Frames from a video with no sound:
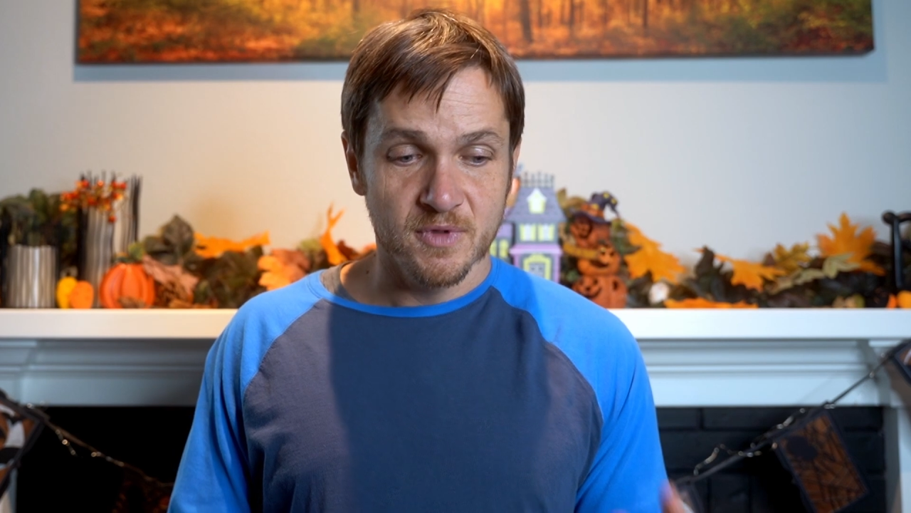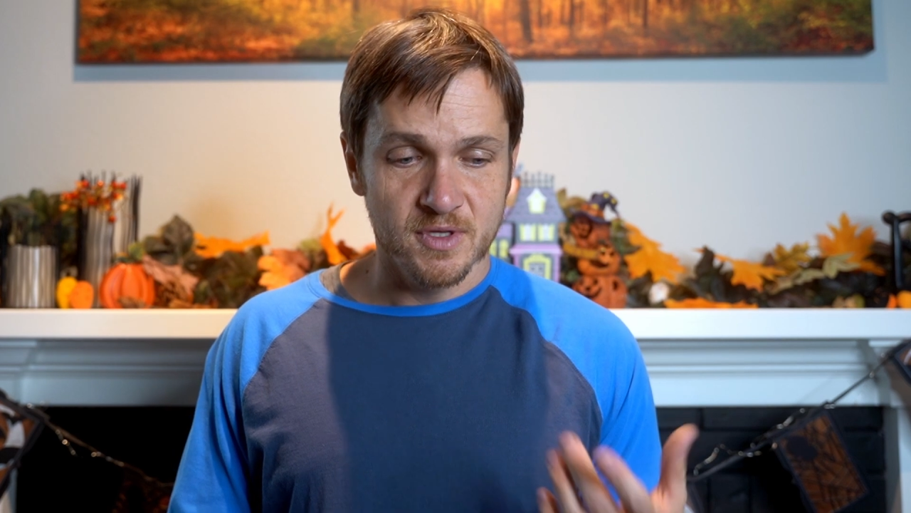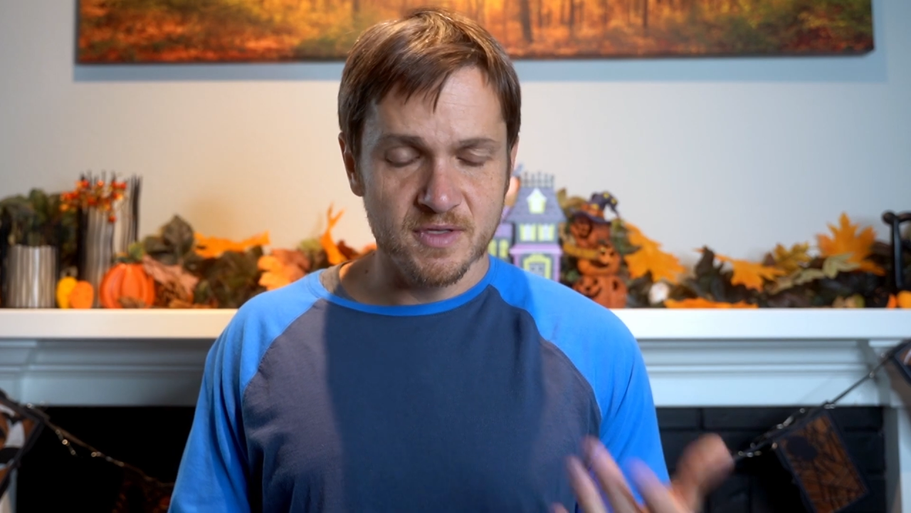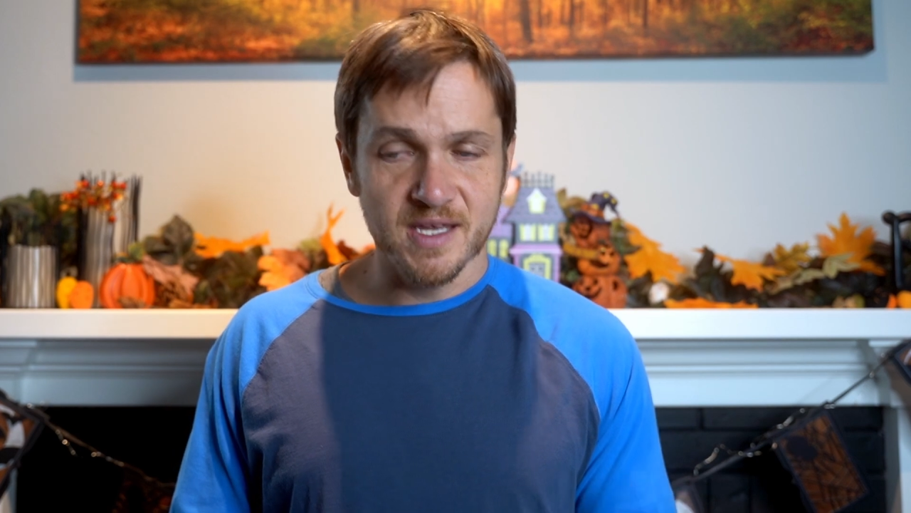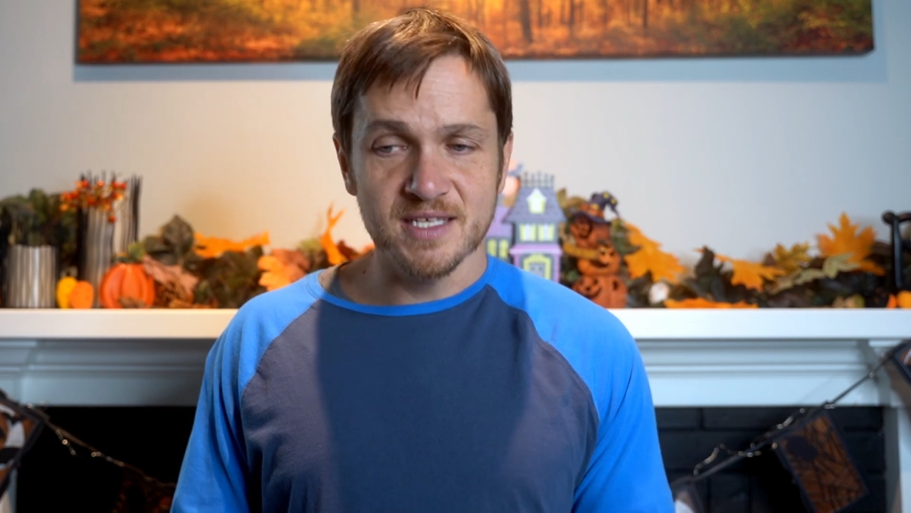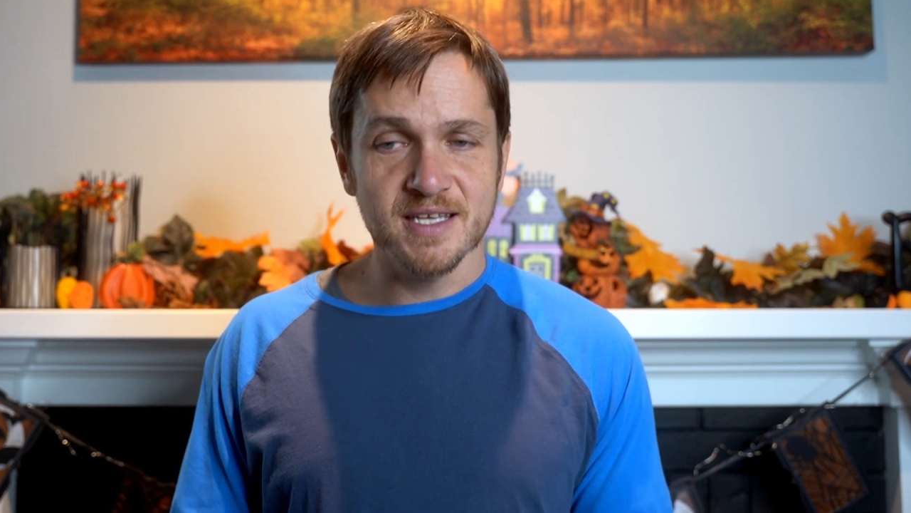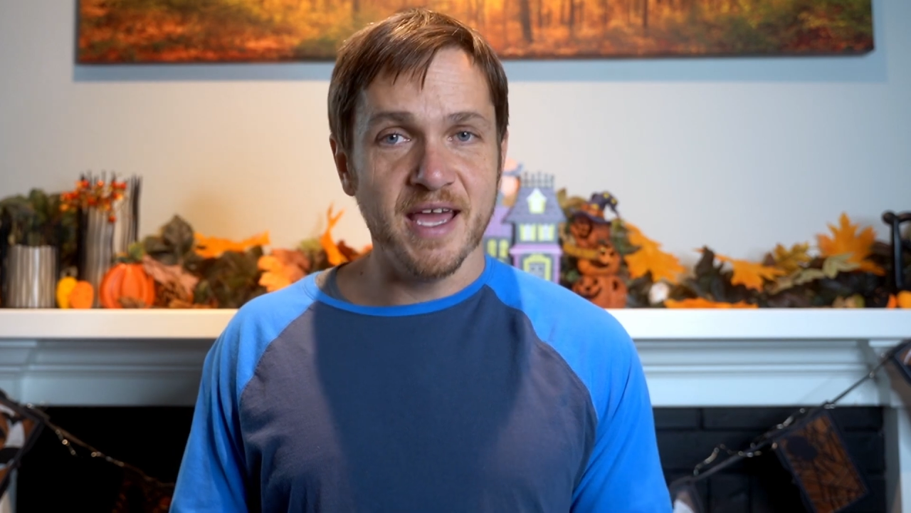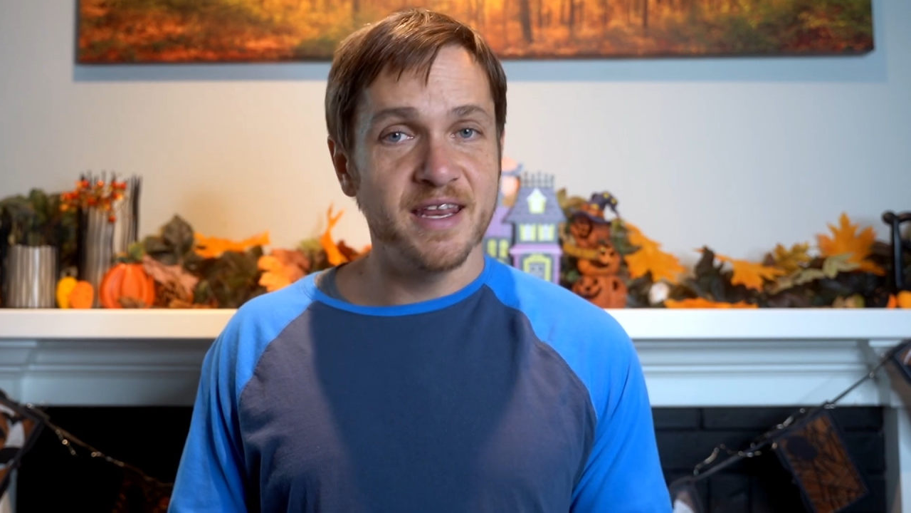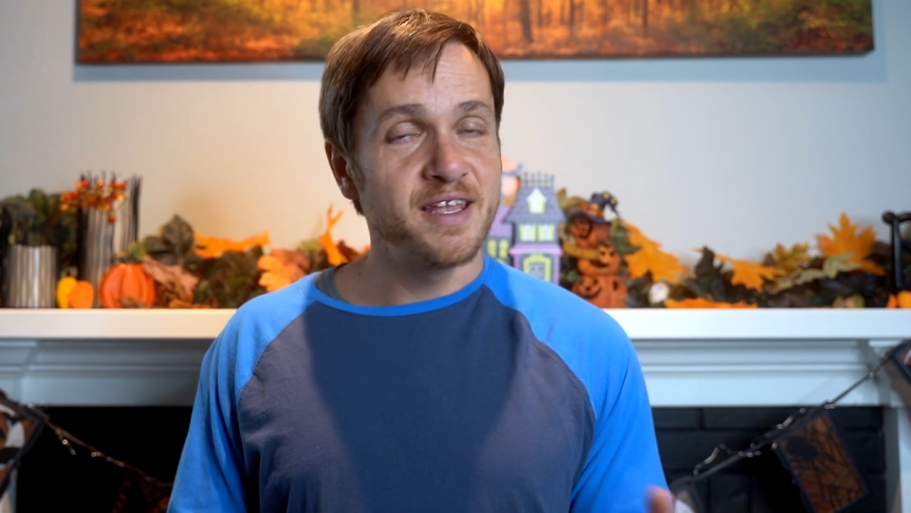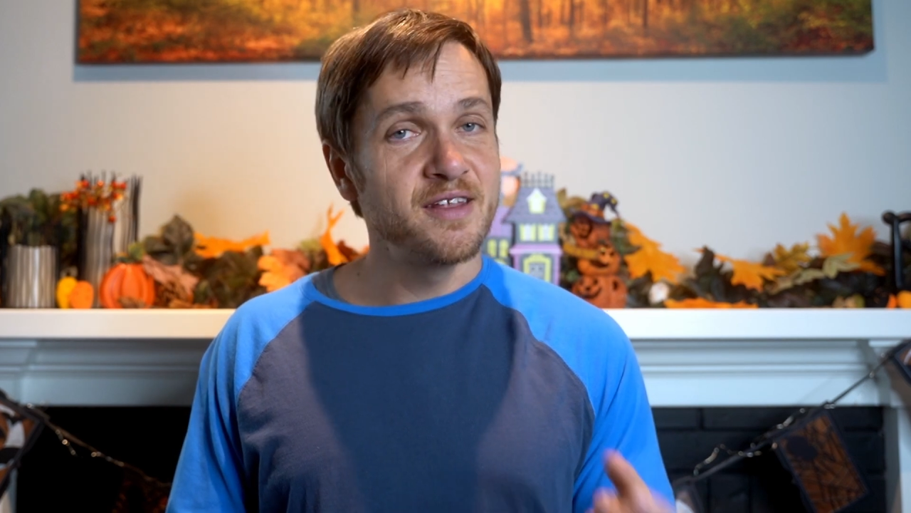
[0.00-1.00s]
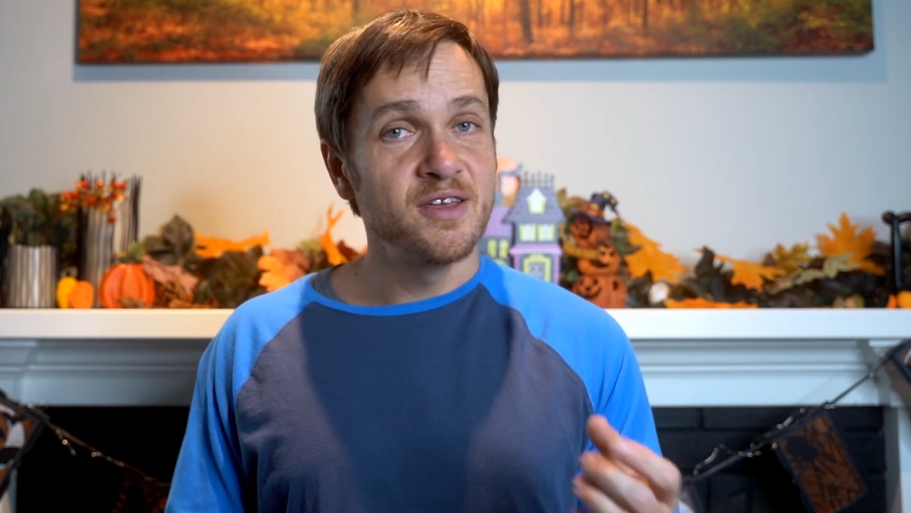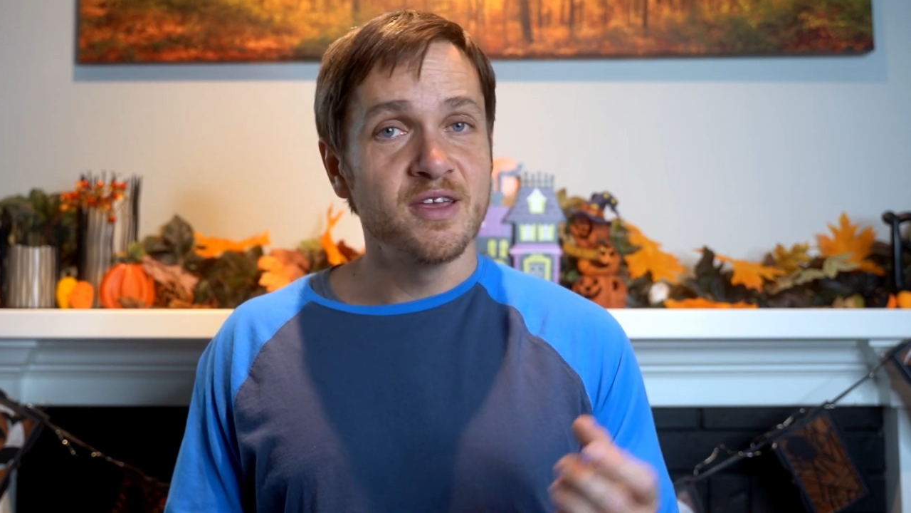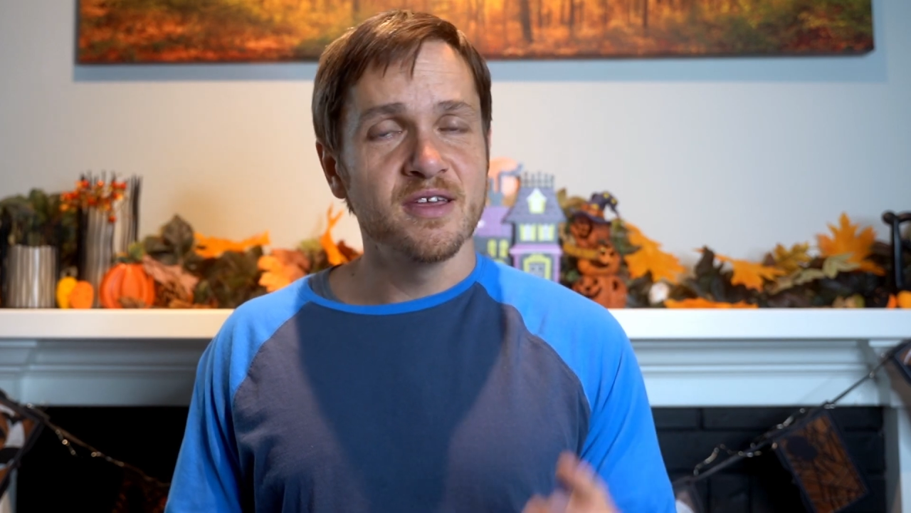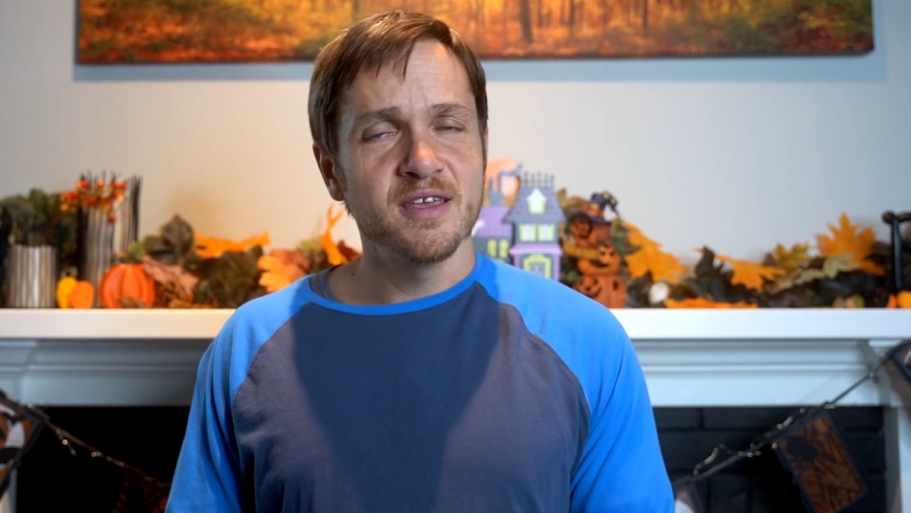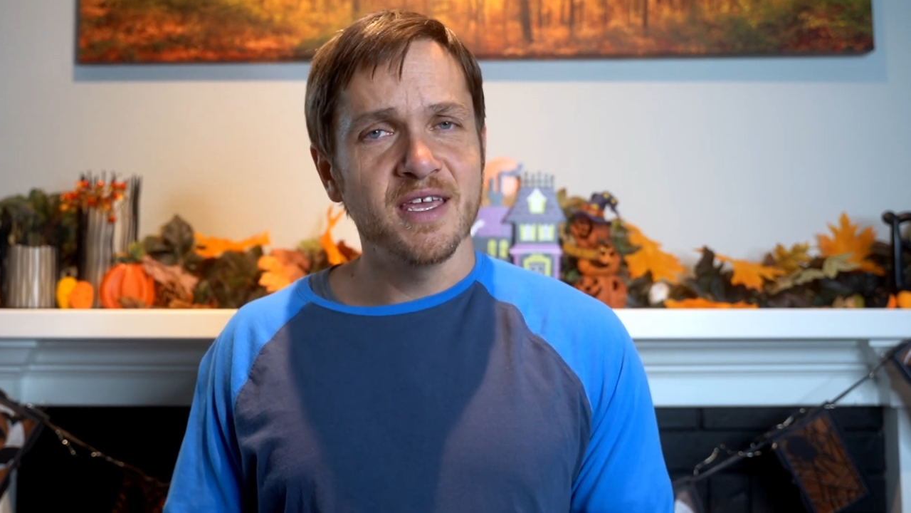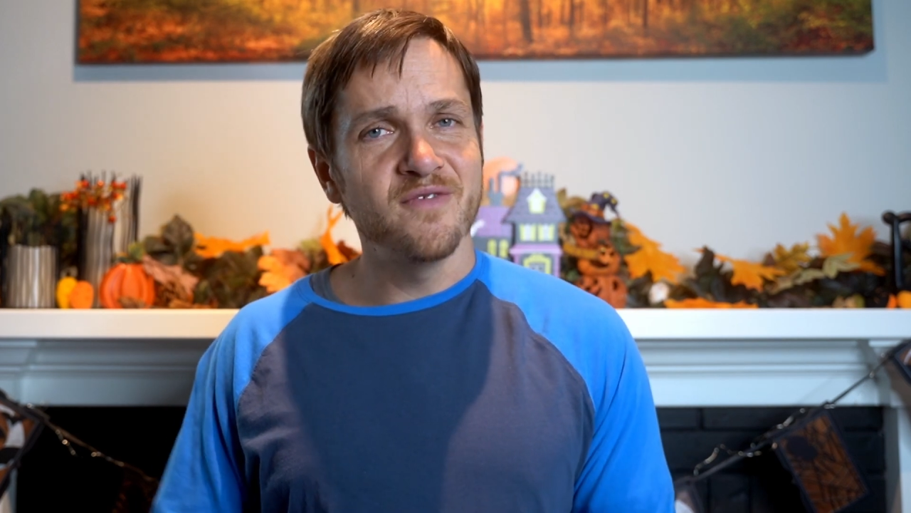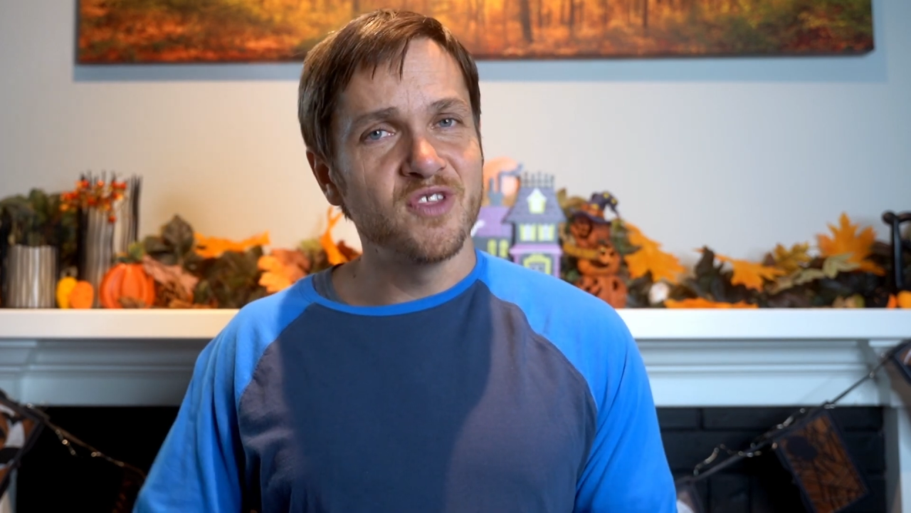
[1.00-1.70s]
So they decided, even